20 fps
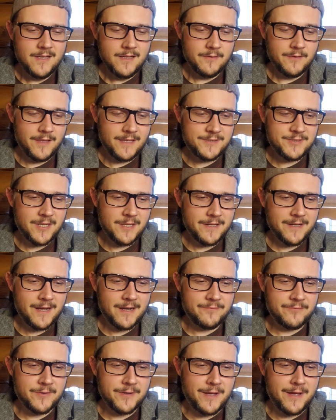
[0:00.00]
Well, that's all I
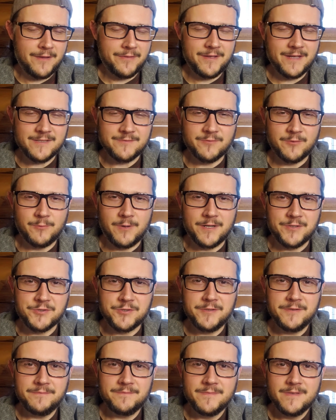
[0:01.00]
got for now. Thanks for
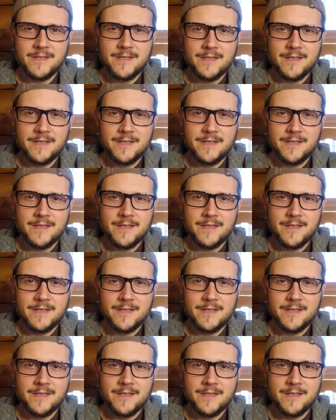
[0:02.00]
watching.